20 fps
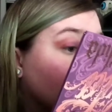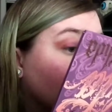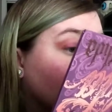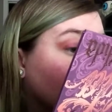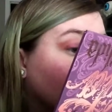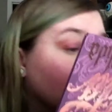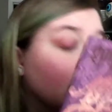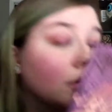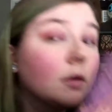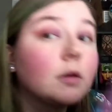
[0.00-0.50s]

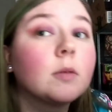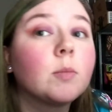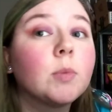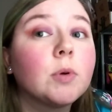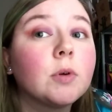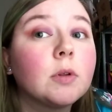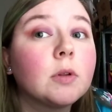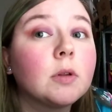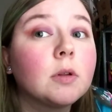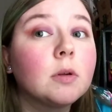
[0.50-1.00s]
Okay, I'm gonna
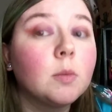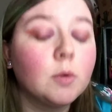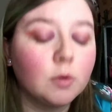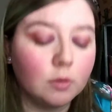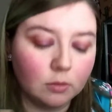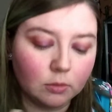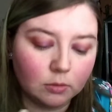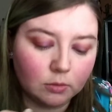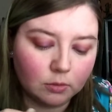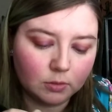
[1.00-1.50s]
put a little
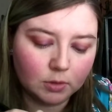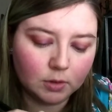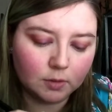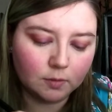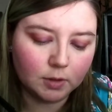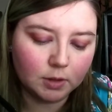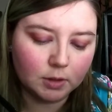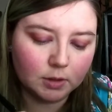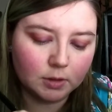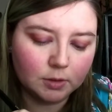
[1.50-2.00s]
more
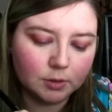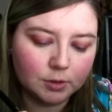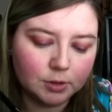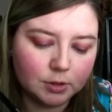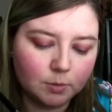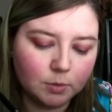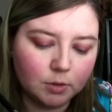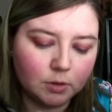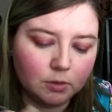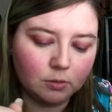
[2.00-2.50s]
of that
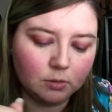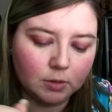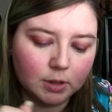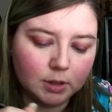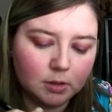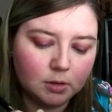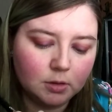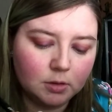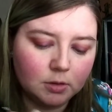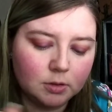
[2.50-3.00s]
shimmery
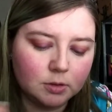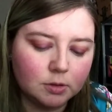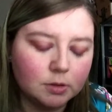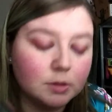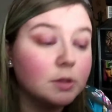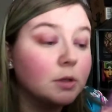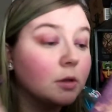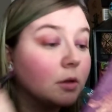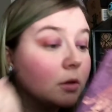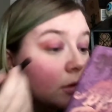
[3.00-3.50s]
red,
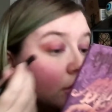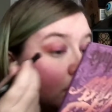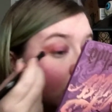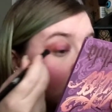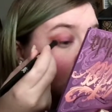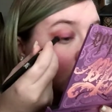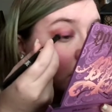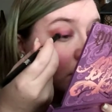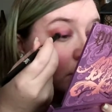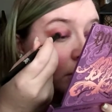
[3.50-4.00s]
just to
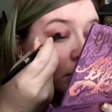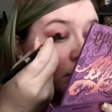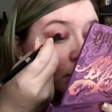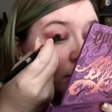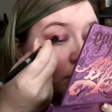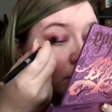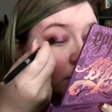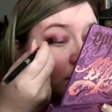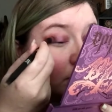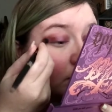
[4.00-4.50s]

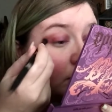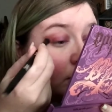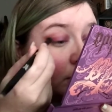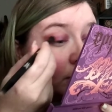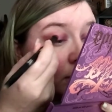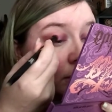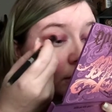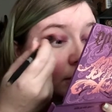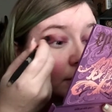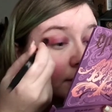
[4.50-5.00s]
feel like
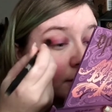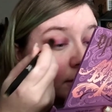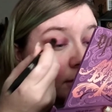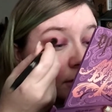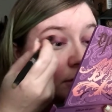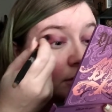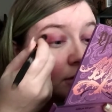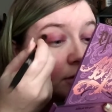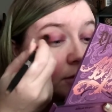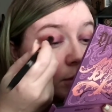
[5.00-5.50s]
I lost it
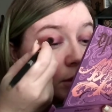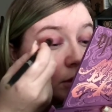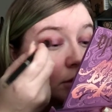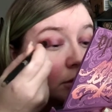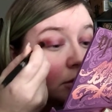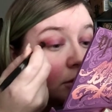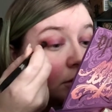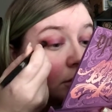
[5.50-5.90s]
a little bit.